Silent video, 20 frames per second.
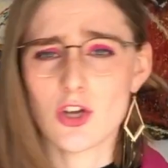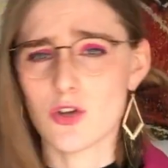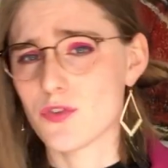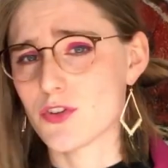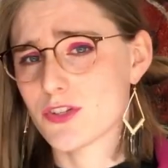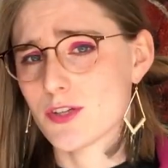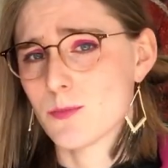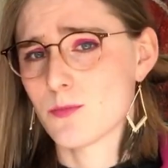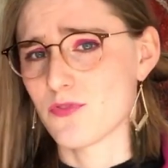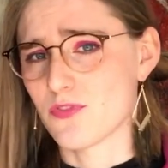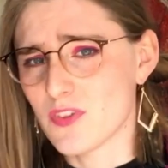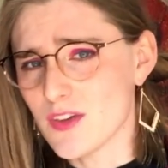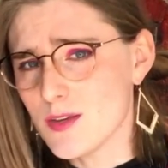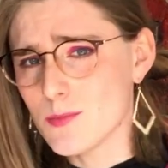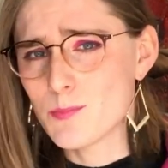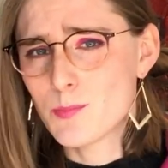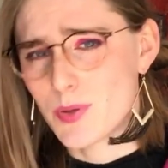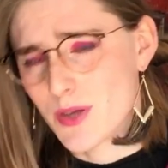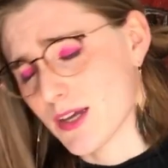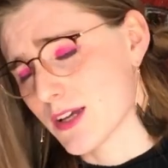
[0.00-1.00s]
some feed
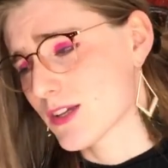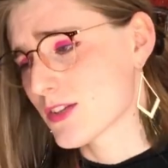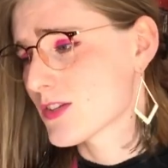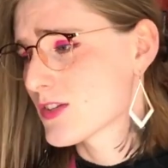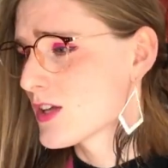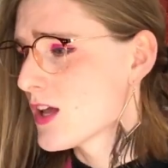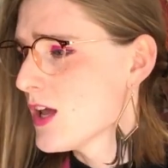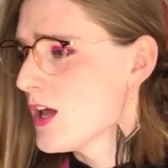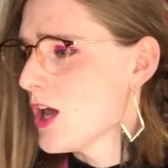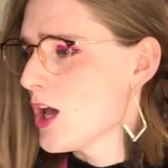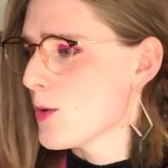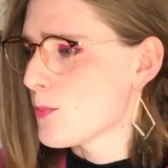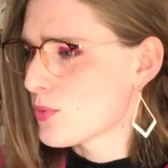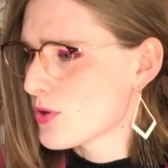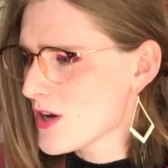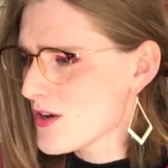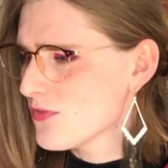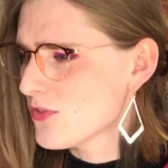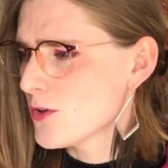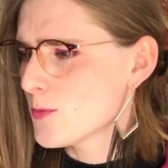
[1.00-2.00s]
pics?
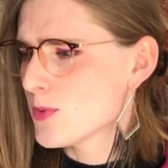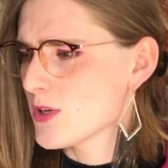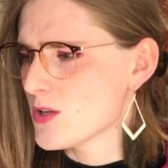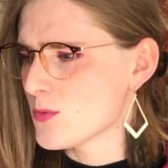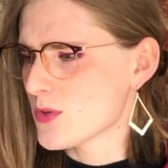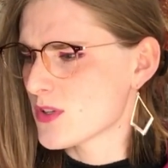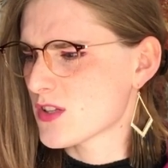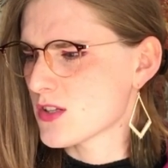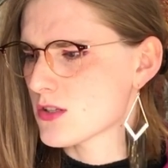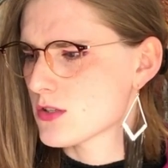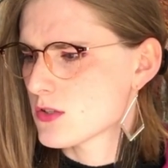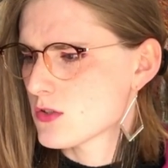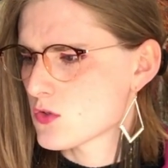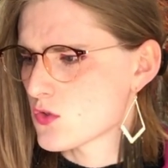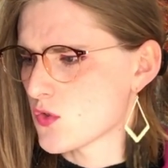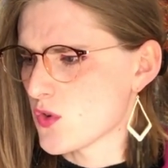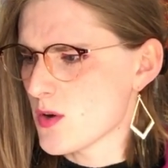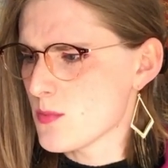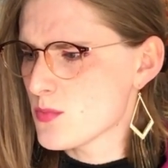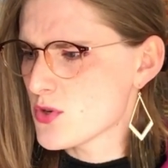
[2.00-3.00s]
Preferably with a
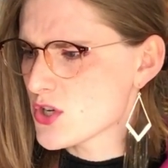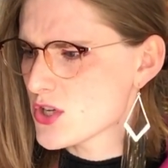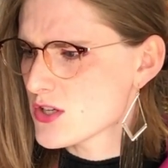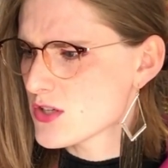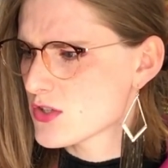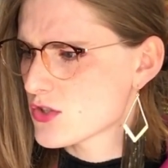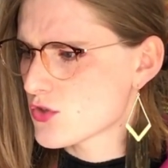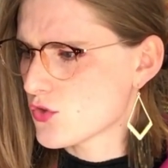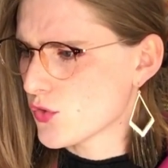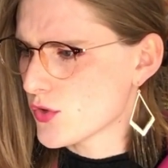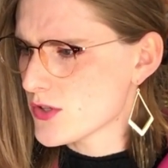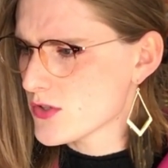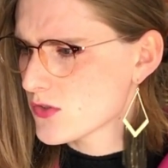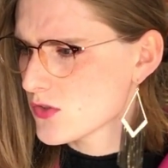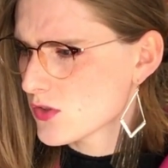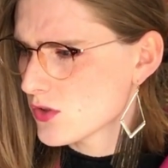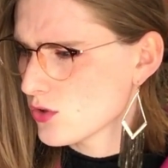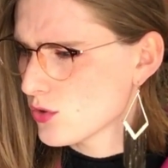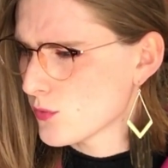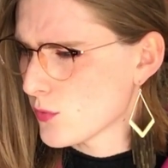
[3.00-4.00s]
scrumptious
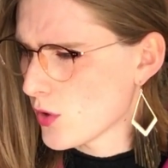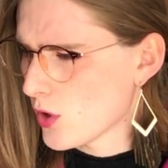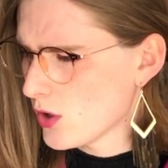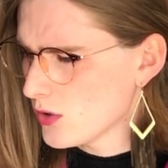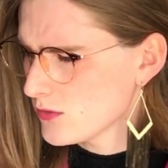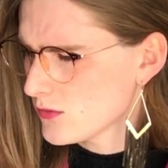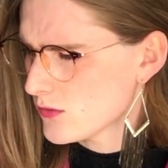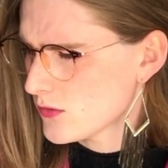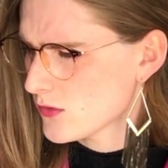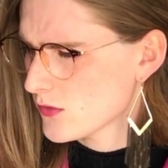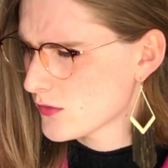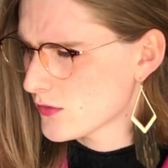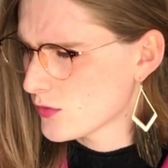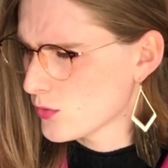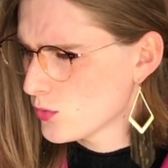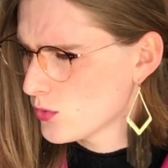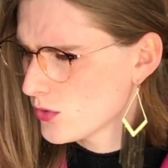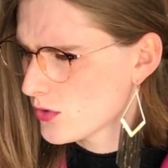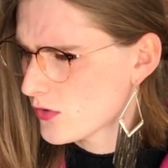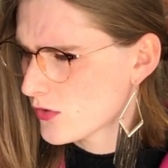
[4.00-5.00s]
drizzle of hot
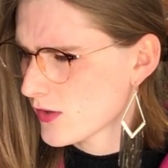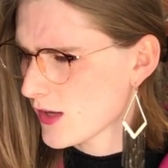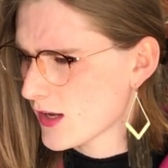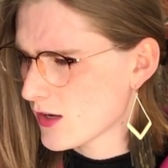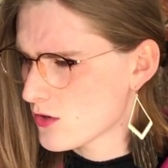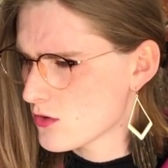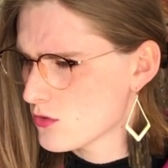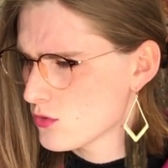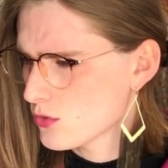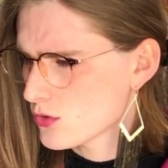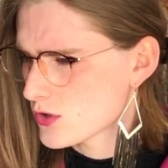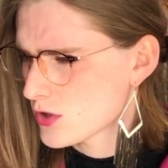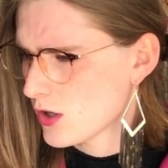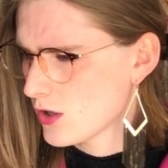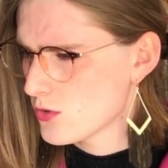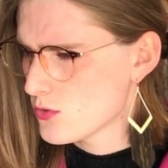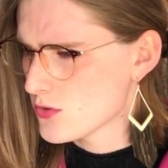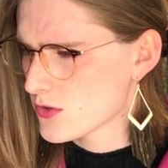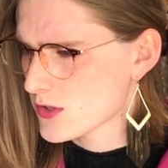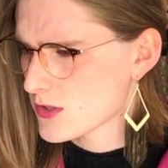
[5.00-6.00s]
sauce and your
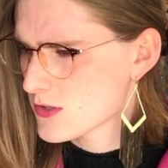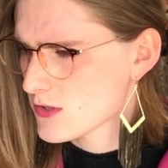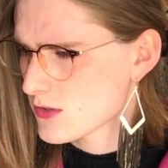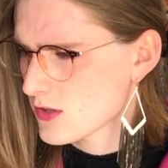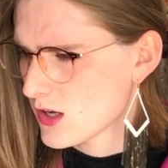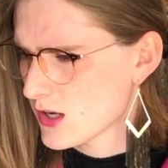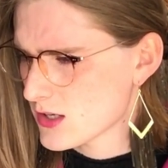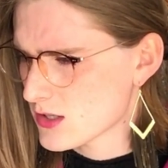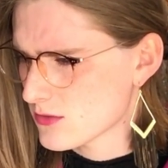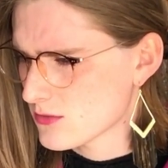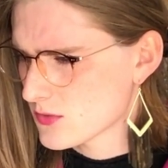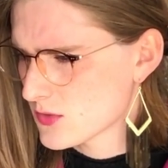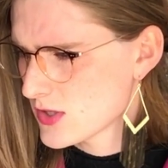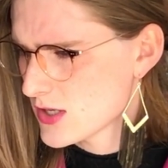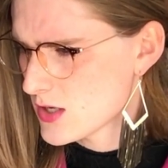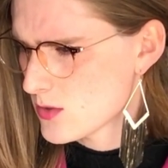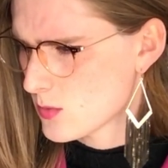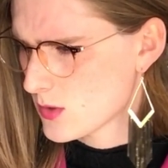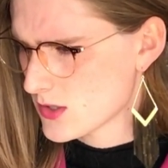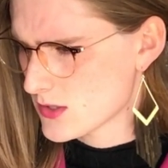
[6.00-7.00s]
toes inside of
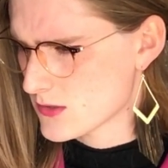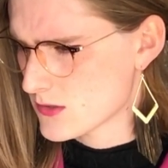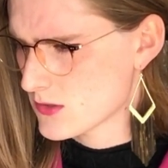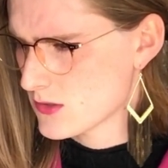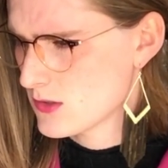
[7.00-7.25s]
kiwis.